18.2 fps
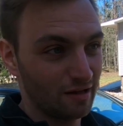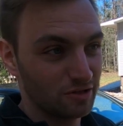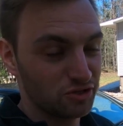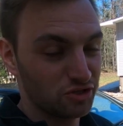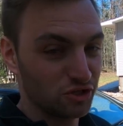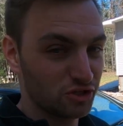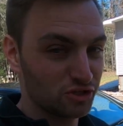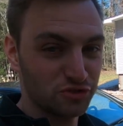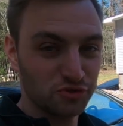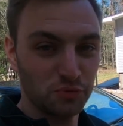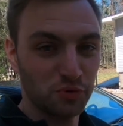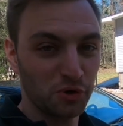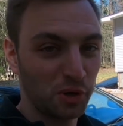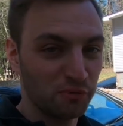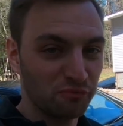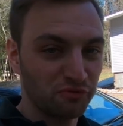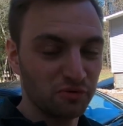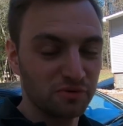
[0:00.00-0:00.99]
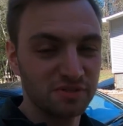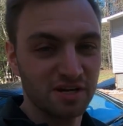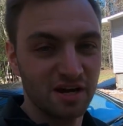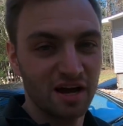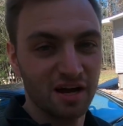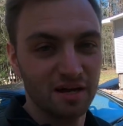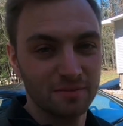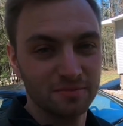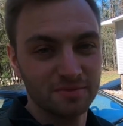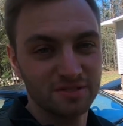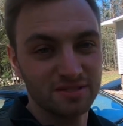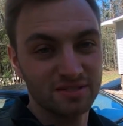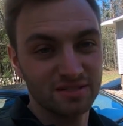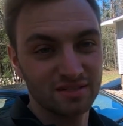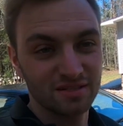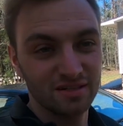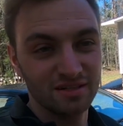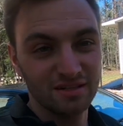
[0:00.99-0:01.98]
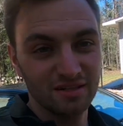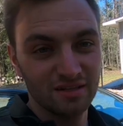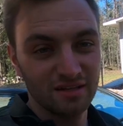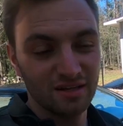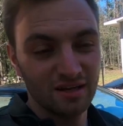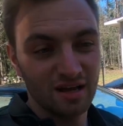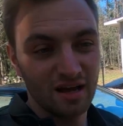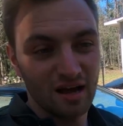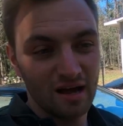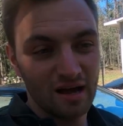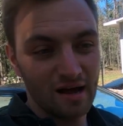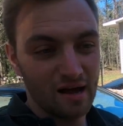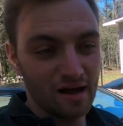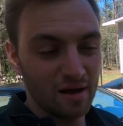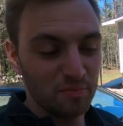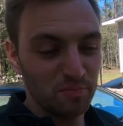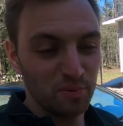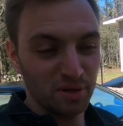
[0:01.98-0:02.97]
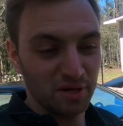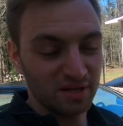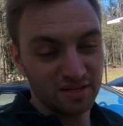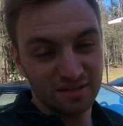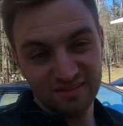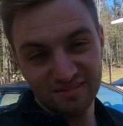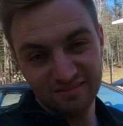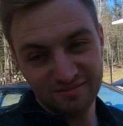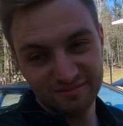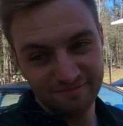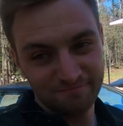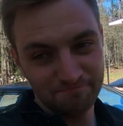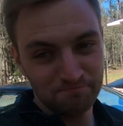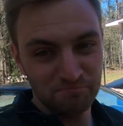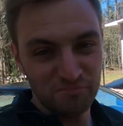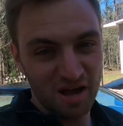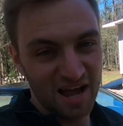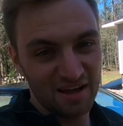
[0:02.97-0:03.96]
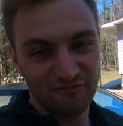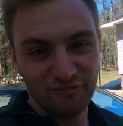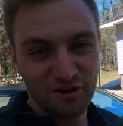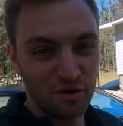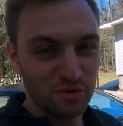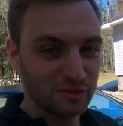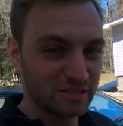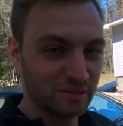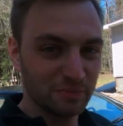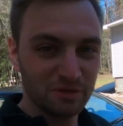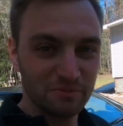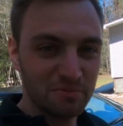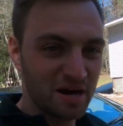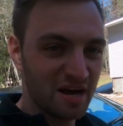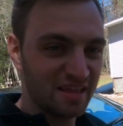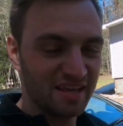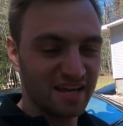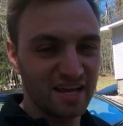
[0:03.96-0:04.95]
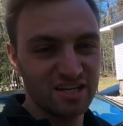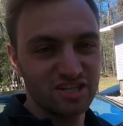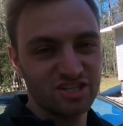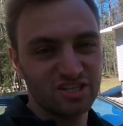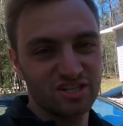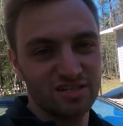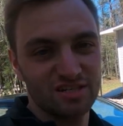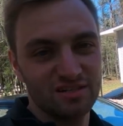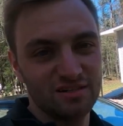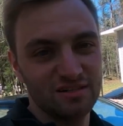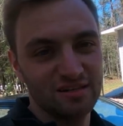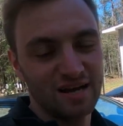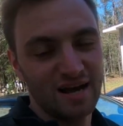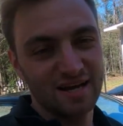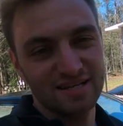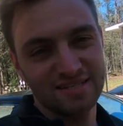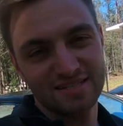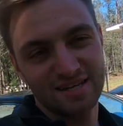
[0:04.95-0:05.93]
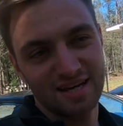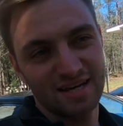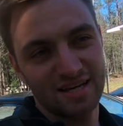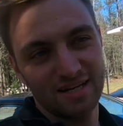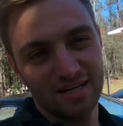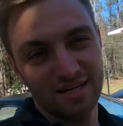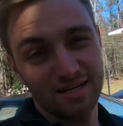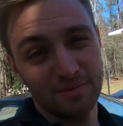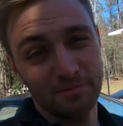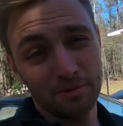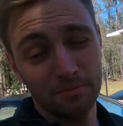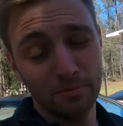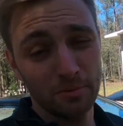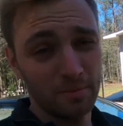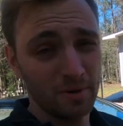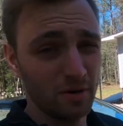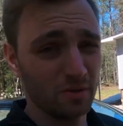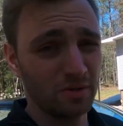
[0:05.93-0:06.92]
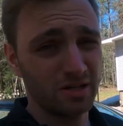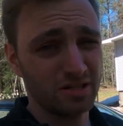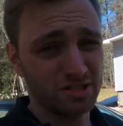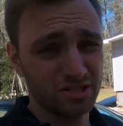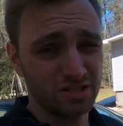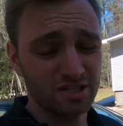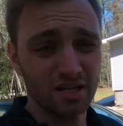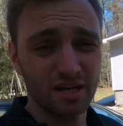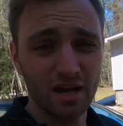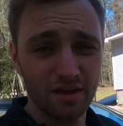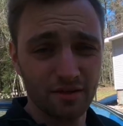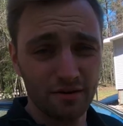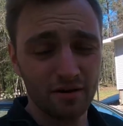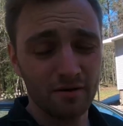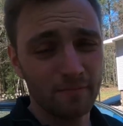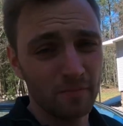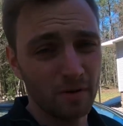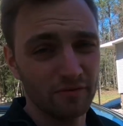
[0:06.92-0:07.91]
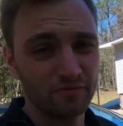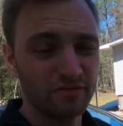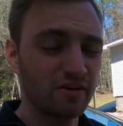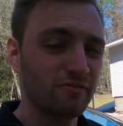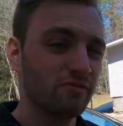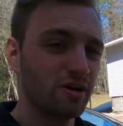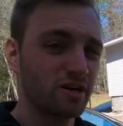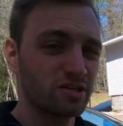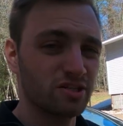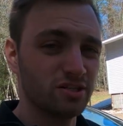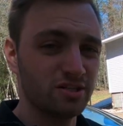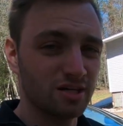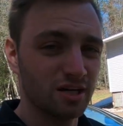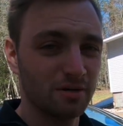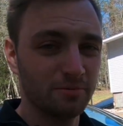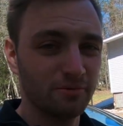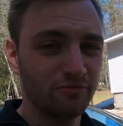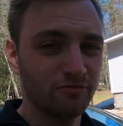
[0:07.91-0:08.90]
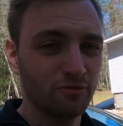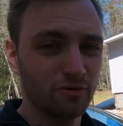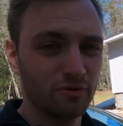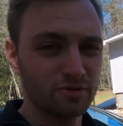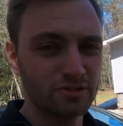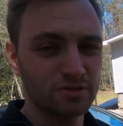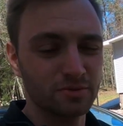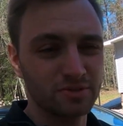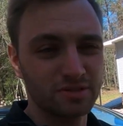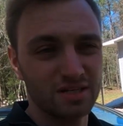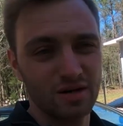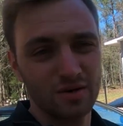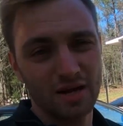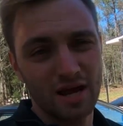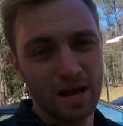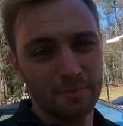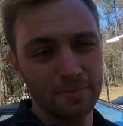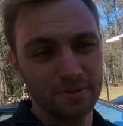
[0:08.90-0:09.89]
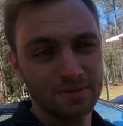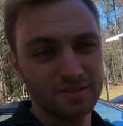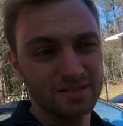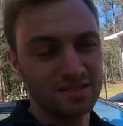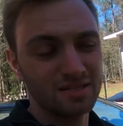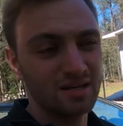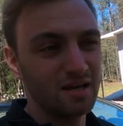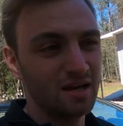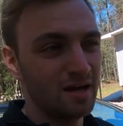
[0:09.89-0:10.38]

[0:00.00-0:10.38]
Took it to work a few times, but I found someone to buy the engine. I decided I'm going to put my own engine together. I've never actually done it before, so we'll see how it happens.